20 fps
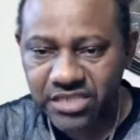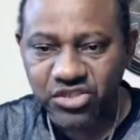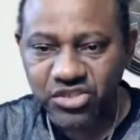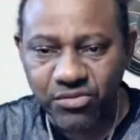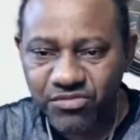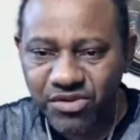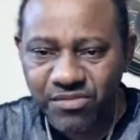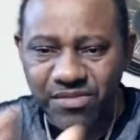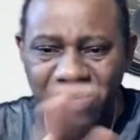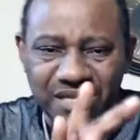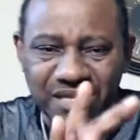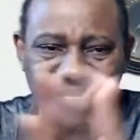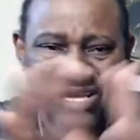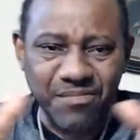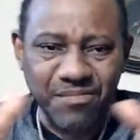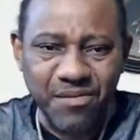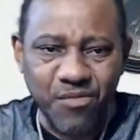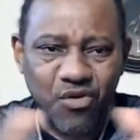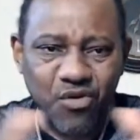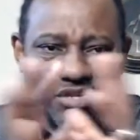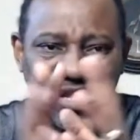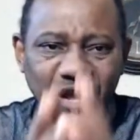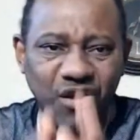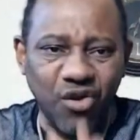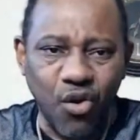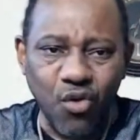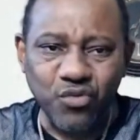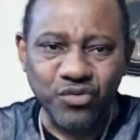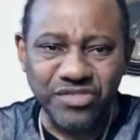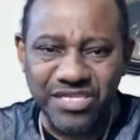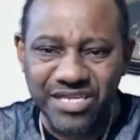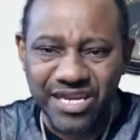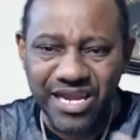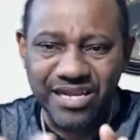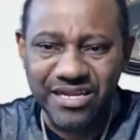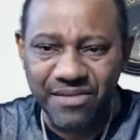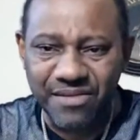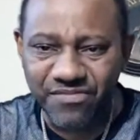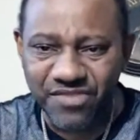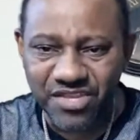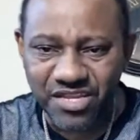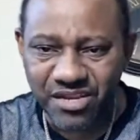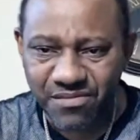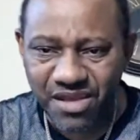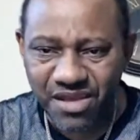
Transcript: So nobody tell me about accounting and them things.